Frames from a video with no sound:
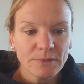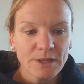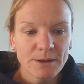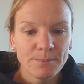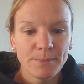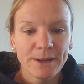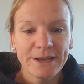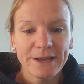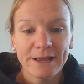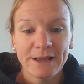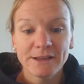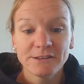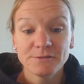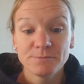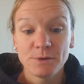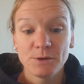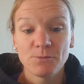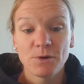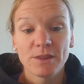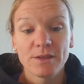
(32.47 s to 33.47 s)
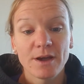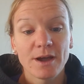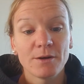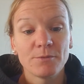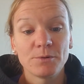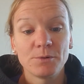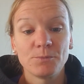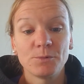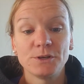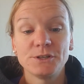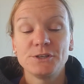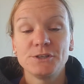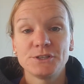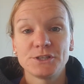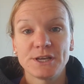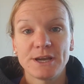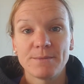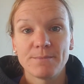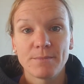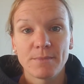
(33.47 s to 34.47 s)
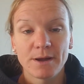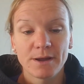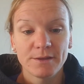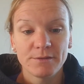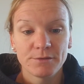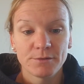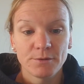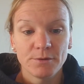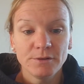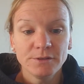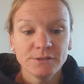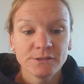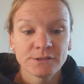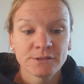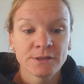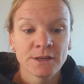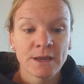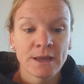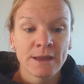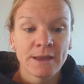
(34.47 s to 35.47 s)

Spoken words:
Mike asked me whether I would want to share my thoughts